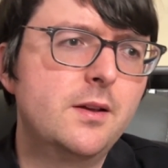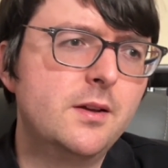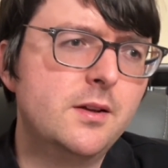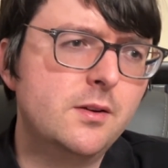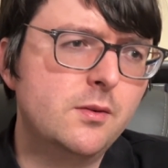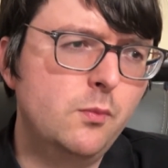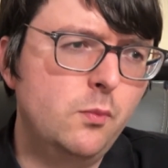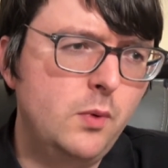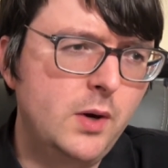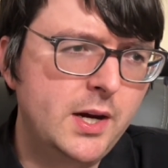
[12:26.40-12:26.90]

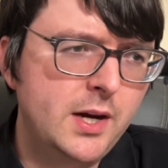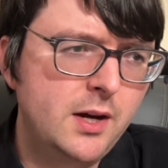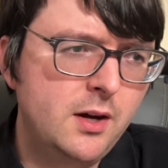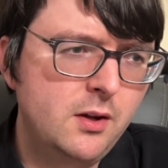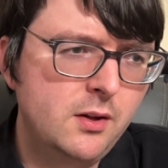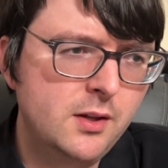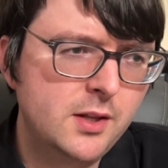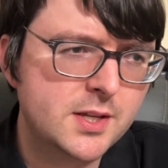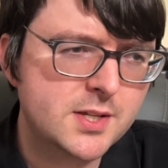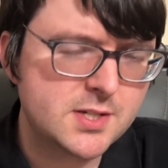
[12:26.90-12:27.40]

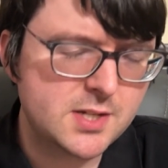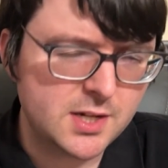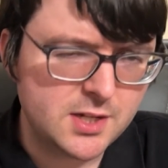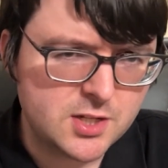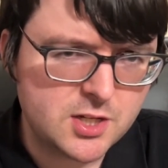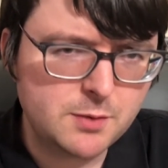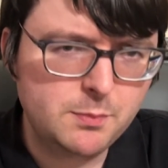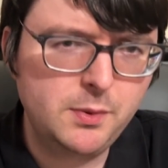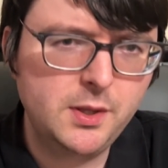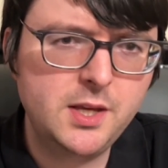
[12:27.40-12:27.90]
while
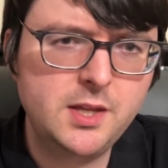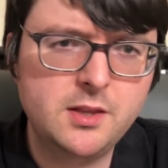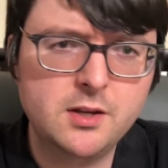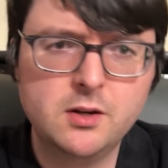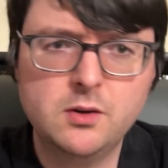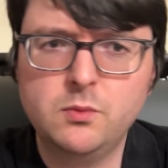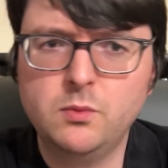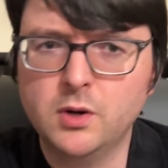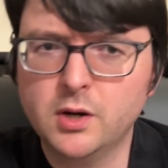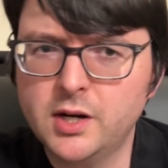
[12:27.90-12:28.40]
ostensibly they're
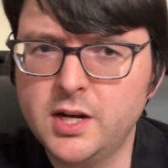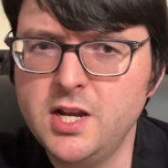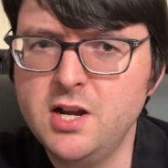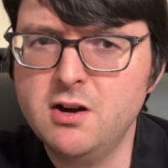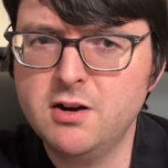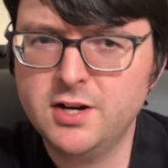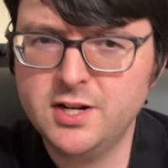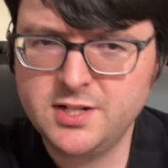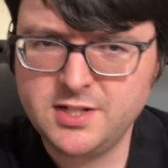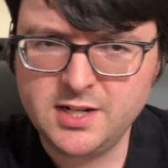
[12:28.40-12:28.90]
working
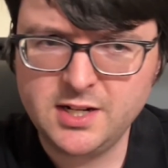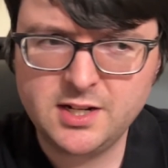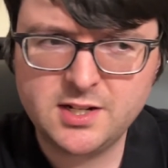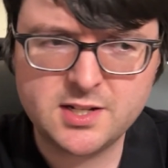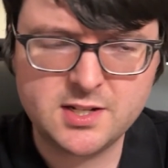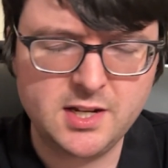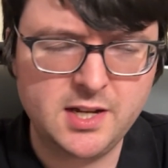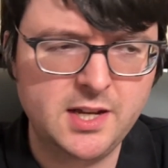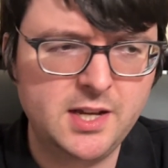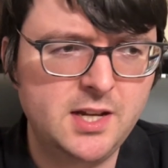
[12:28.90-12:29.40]
on a dig
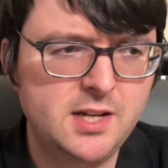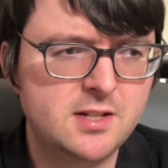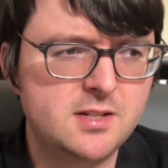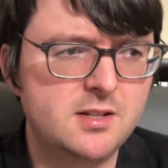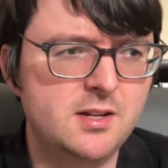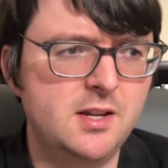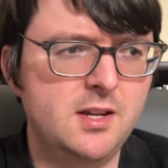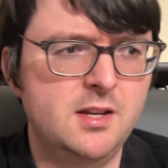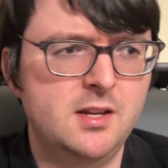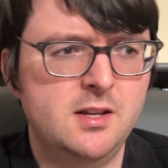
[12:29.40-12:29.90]
site
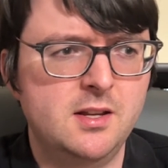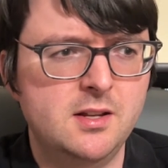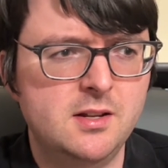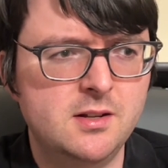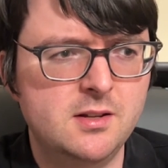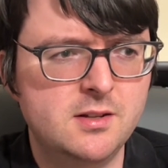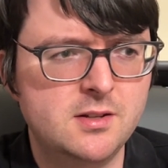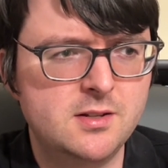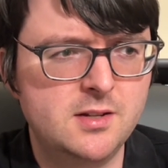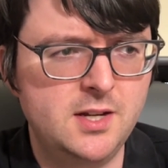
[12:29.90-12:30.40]

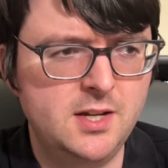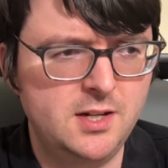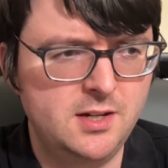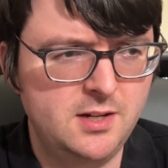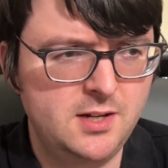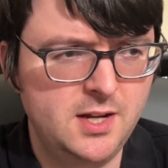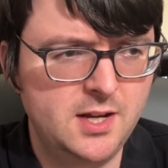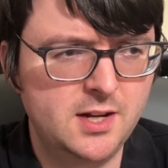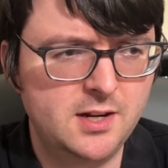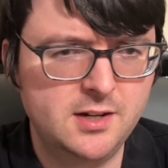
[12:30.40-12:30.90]
and
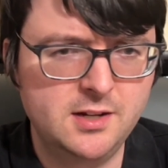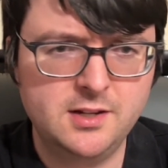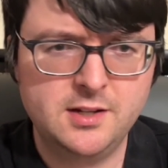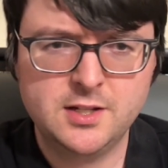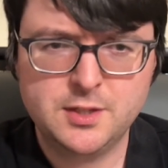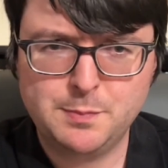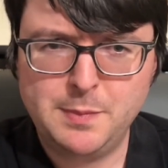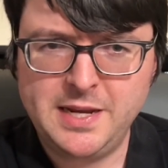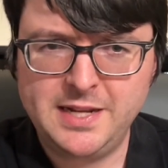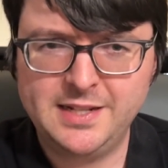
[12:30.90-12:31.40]
Indiana
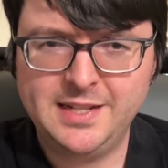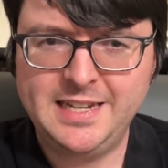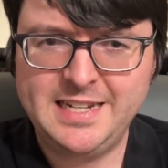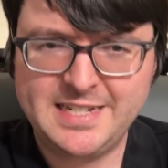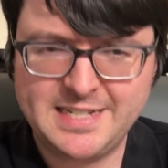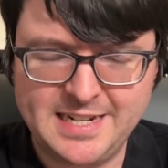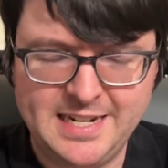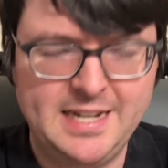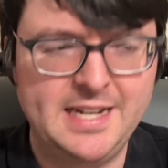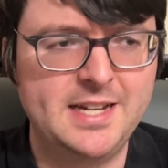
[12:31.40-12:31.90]
is mainly
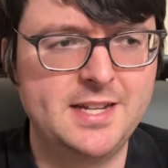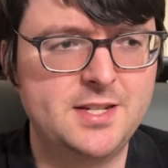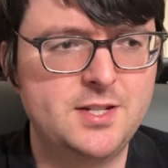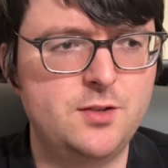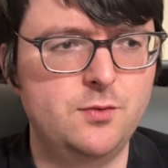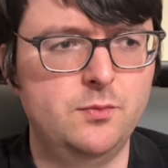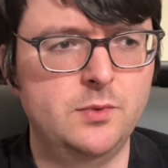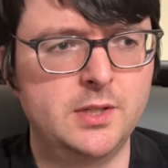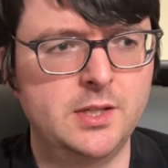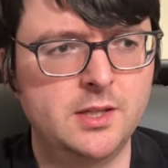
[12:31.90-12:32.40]
tasked
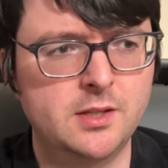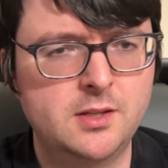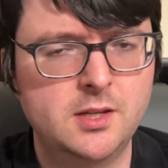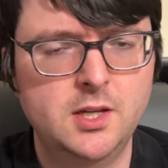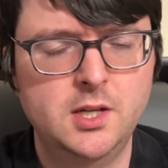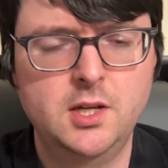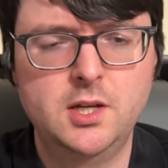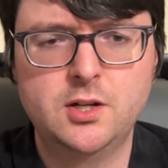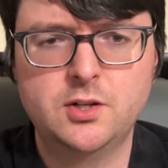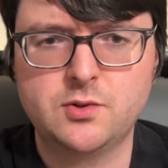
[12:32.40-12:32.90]
with
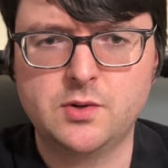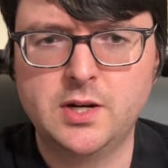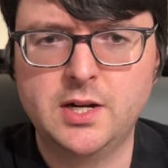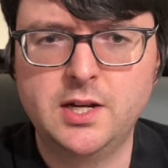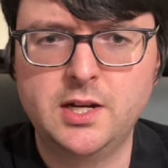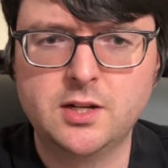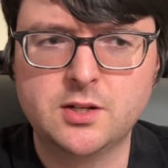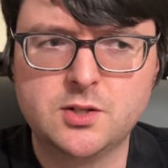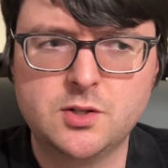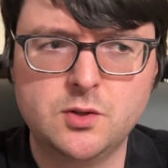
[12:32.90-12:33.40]

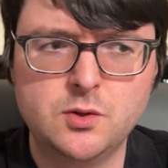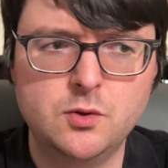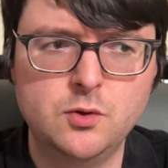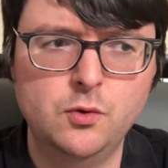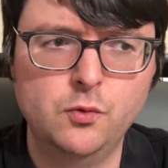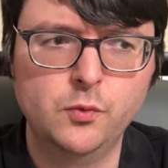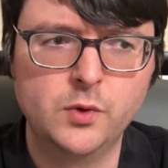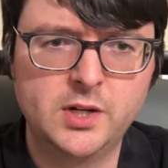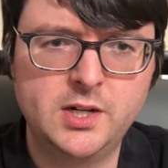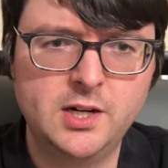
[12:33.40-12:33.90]
trying to
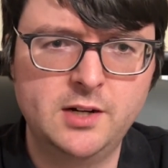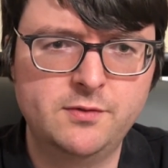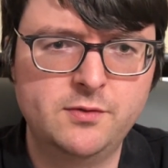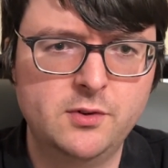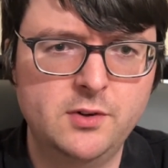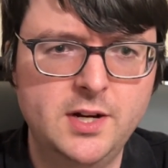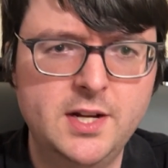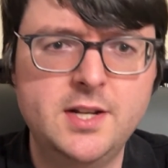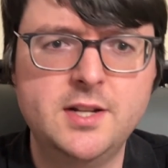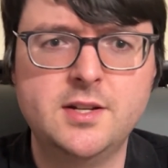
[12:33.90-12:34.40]
recover
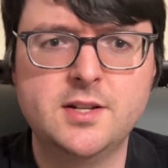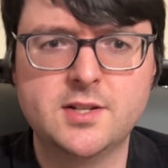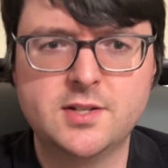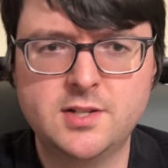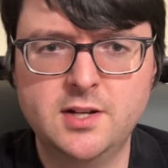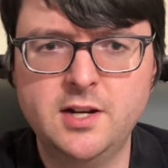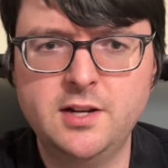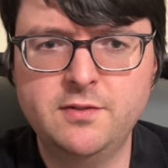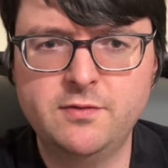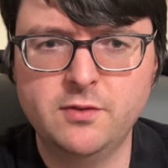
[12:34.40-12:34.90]
and
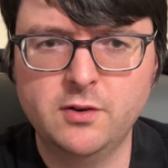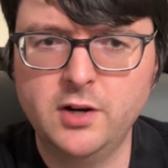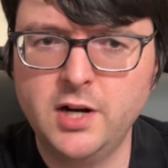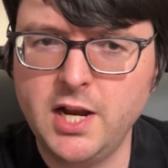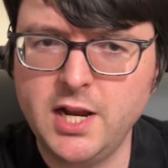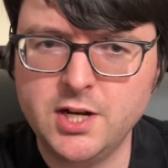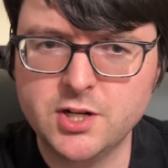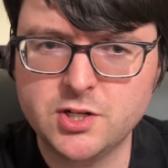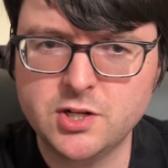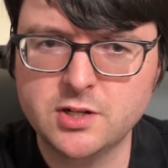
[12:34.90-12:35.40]
decipher an
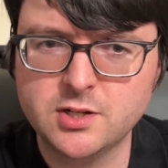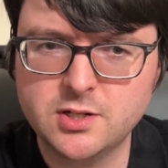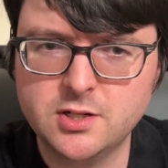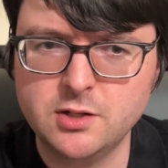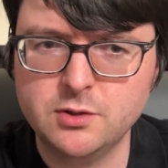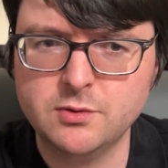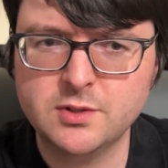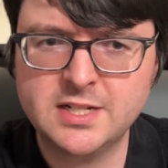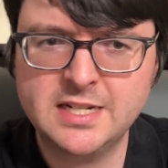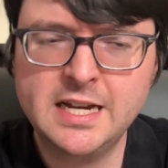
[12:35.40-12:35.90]
ancient
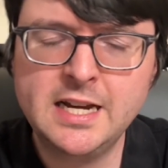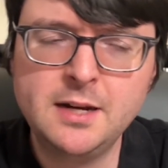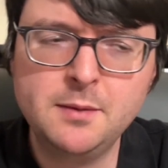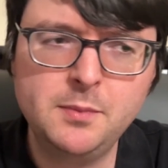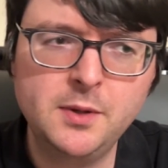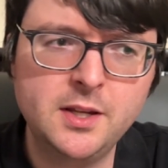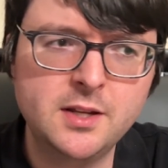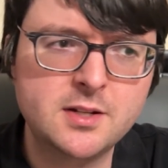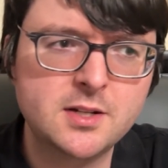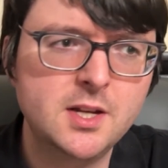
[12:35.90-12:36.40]
stone
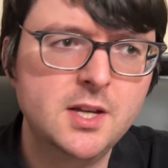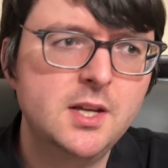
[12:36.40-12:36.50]
tablet,